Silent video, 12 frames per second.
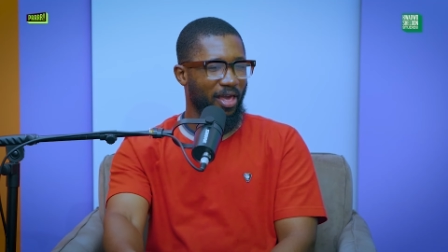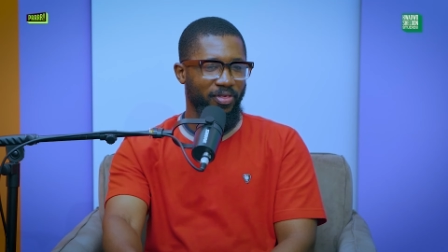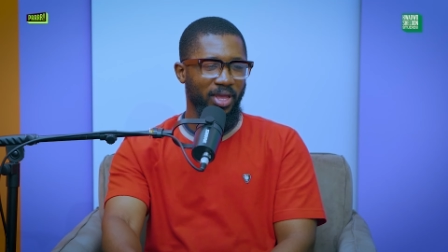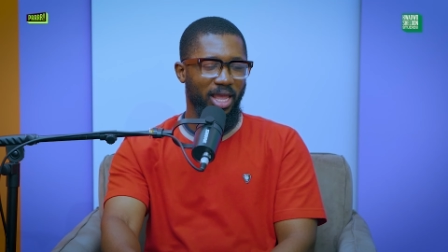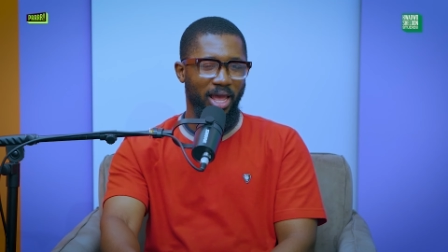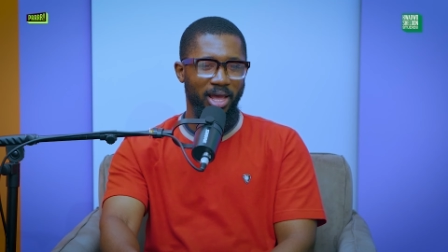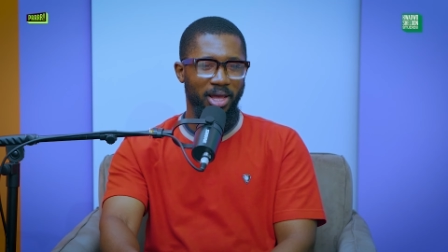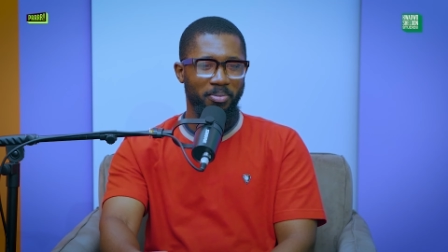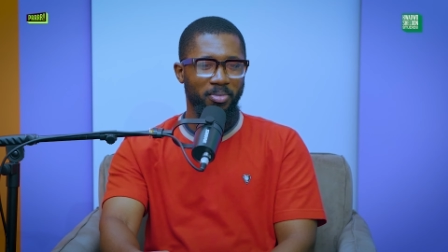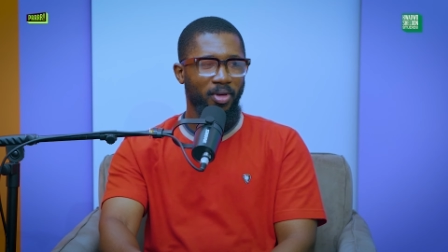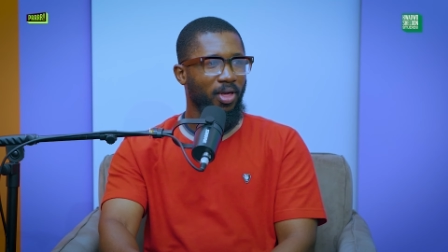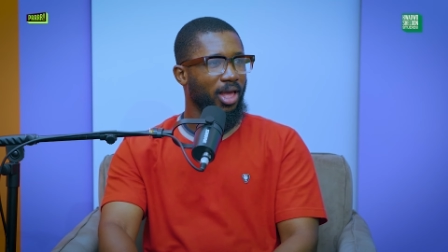I think
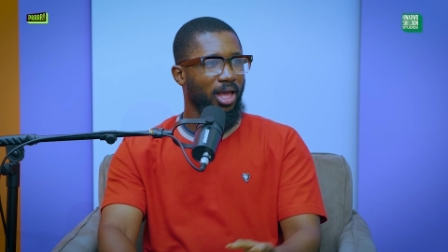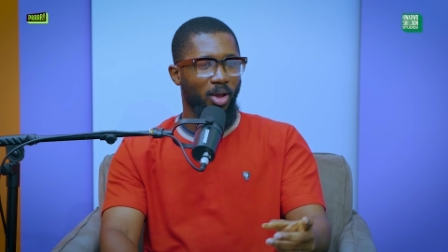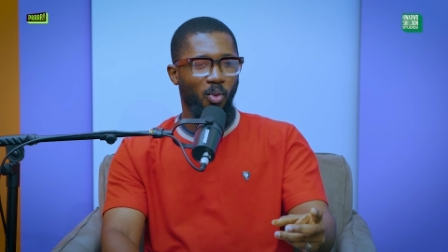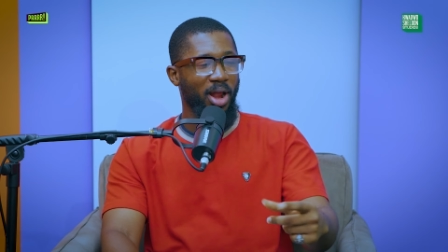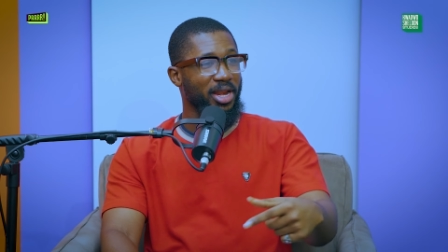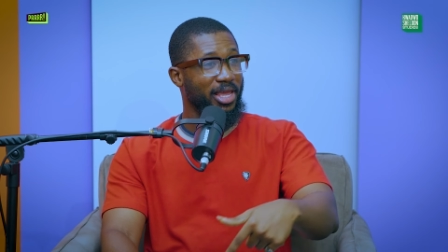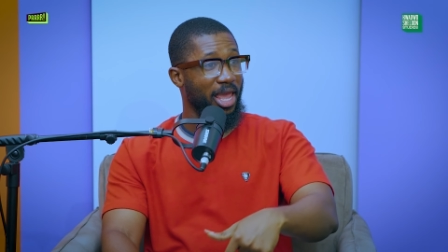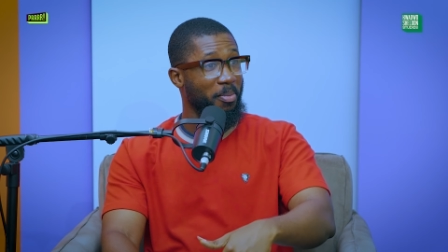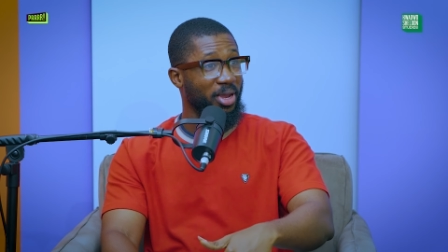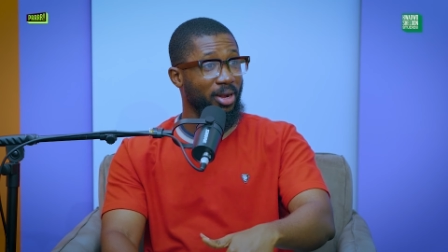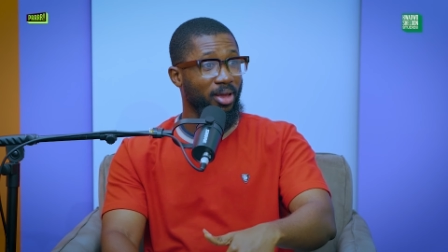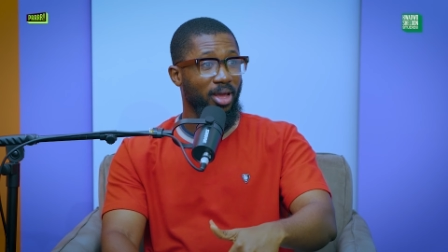um, when he
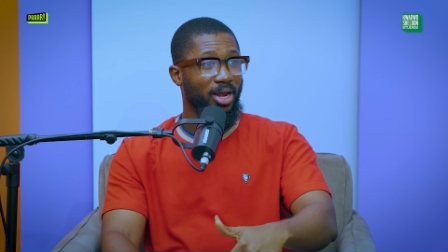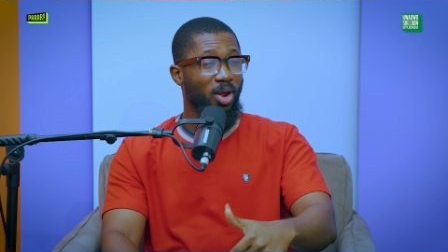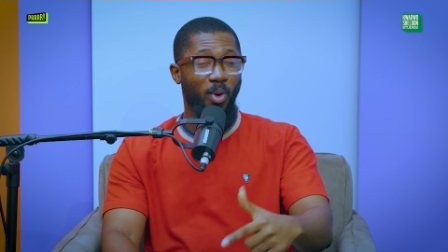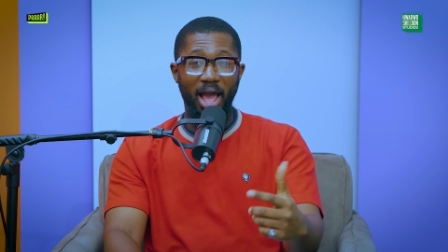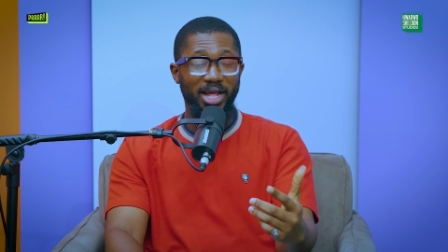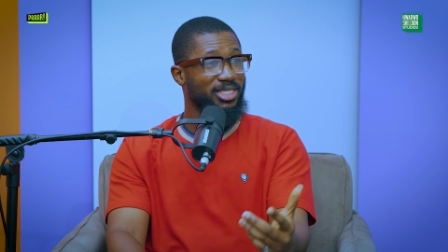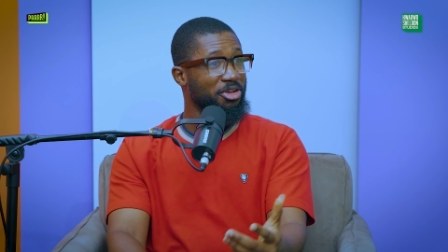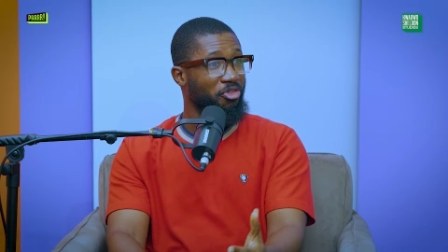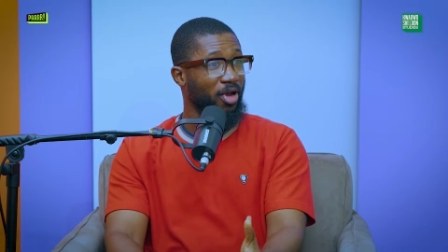came in, they were hunting